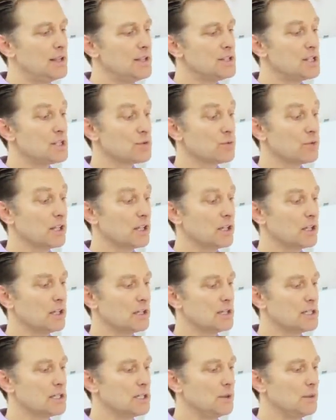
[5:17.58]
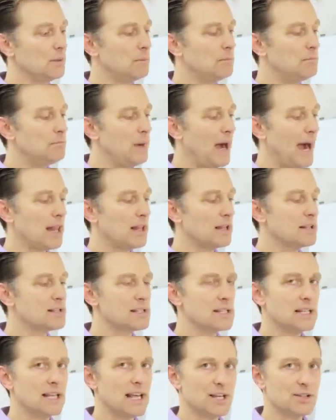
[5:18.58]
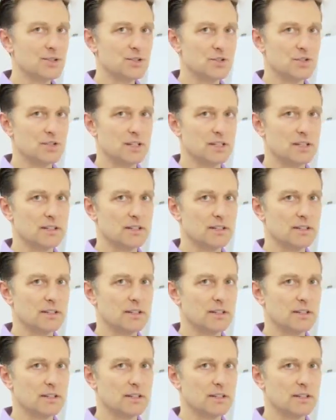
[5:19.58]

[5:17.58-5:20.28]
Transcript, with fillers: This is really good to balance the estrogen.